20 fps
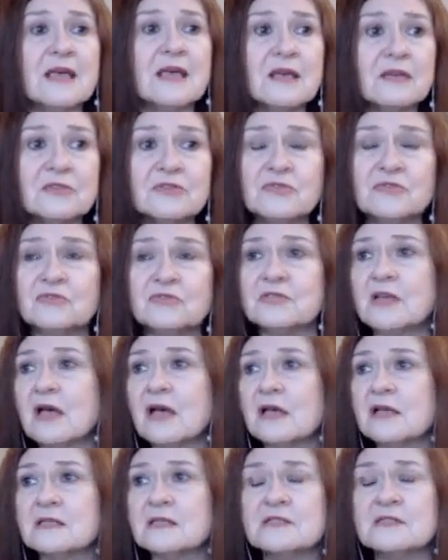
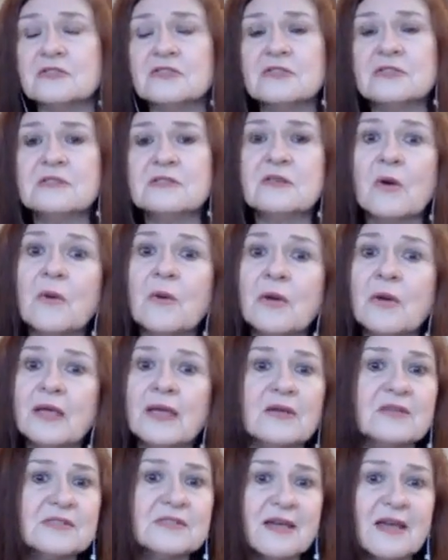exercise, just going
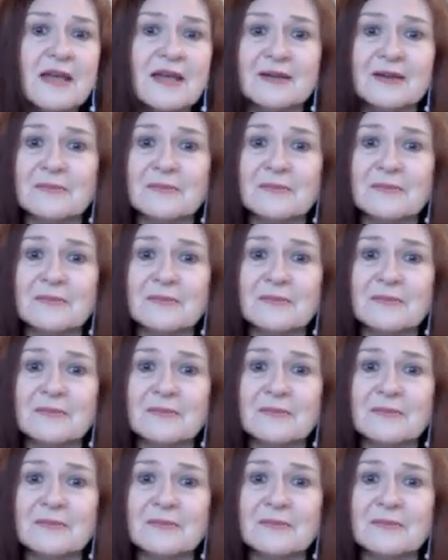outside and